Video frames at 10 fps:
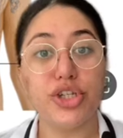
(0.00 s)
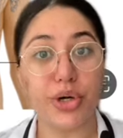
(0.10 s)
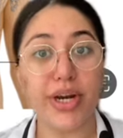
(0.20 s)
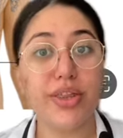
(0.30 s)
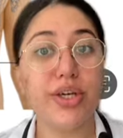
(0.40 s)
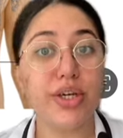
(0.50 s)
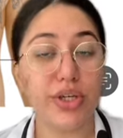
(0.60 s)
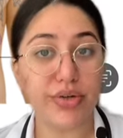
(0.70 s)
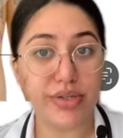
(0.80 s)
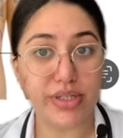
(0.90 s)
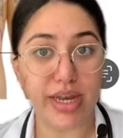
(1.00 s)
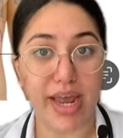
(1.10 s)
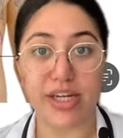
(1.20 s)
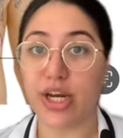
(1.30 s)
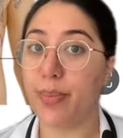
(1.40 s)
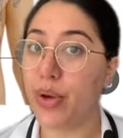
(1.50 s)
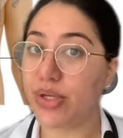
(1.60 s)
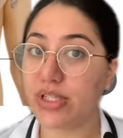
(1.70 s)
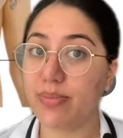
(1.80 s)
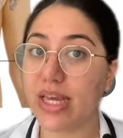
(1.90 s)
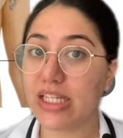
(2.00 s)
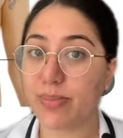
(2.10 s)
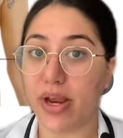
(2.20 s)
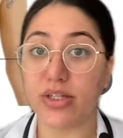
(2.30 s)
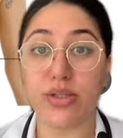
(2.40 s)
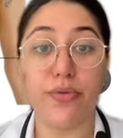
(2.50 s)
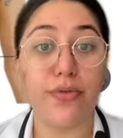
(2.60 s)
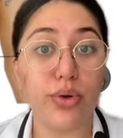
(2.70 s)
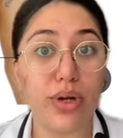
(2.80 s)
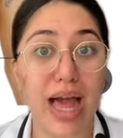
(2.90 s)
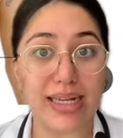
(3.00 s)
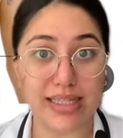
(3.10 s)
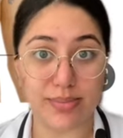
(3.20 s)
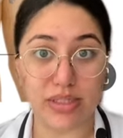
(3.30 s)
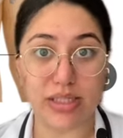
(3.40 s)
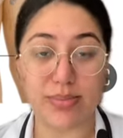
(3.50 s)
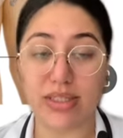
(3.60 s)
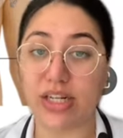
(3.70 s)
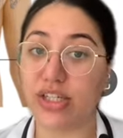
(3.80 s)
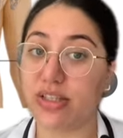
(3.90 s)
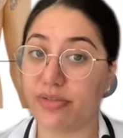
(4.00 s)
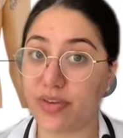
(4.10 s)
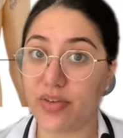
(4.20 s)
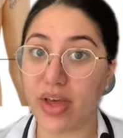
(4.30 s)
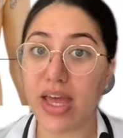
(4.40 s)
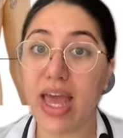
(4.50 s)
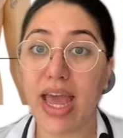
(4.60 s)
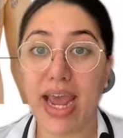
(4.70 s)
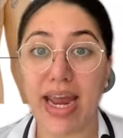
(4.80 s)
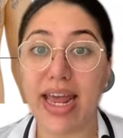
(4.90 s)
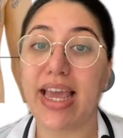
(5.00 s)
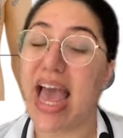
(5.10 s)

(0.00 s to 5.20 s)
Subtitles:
During the acute stage, a person may experience flu-like symptoms such as a fever, headache,